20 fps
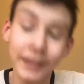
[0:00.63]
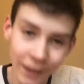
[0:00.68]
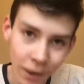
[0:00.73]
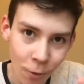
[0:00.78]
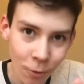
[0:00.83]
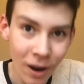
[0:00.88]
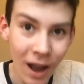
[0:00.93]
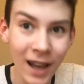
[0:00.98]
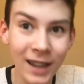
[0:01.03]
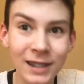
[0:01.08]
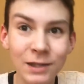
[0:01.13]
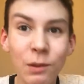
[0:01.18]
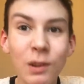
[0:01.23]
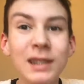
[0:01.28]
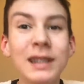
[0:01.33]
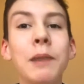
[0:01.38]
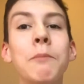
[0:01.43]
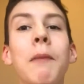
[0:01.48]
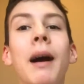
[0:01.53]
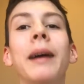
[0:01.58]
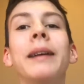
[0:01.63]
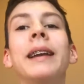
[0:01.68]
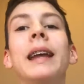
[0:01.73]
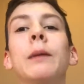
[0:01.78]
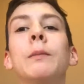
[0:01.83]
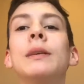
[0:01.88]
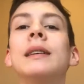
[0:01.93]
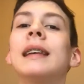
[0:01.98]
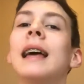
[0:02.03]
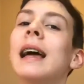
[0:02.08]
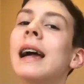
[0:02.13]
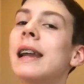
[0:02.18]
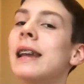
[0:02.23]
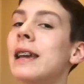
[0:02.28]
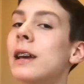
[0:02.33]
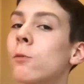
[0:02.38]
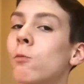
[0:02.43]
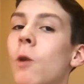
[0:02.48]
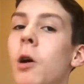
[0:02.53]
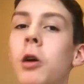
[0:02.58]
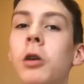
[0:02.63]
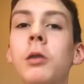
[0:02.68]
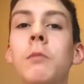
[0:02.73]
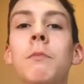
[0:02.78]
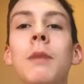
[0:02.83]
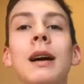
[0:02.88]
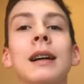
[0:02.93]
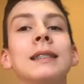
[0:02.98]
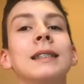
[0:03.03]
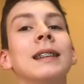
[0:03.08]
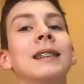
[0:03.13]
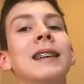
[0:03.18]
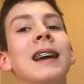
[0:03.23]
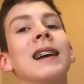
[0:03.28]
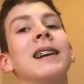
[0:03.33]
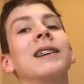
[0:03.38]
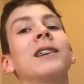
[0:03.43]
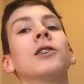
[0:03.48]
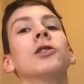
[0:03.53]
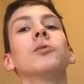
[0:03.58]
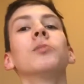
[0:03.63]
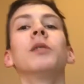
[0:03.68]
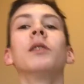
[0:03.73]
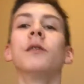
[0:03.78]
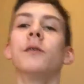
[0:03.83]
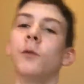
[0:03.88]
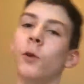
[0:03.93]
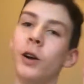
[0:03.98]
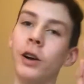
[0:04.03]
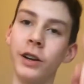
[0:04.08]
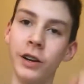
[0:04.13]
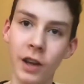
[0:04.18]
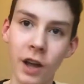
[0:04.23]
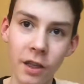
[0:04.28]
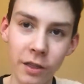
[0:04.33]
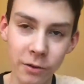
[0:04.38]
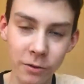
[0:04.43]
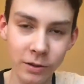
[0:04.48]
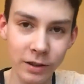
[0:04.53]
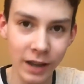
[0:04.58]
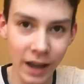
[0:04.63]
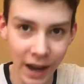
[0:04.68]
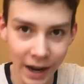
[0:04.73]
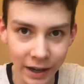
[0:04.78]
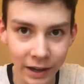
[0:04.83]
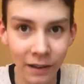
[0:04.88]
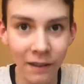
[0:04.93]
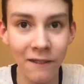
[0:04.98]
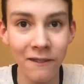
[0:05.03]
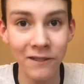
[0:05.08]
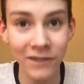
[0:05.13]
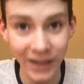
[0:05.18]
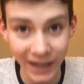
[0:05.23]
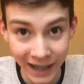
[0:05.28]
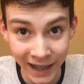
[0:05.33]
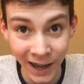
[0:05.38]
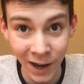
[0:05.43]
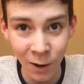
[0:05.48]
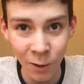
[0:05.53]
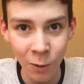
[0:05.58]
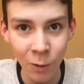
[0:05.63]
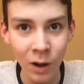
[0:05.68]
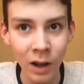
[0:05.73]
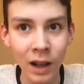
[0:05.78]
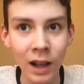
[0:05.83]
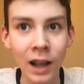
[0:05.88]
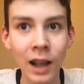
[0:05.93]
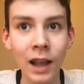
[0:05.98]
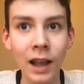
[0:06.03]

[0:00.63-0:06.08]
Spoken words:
Yo guys, what's up? My name is Eddie and welcome back to Tech Urban for another tech video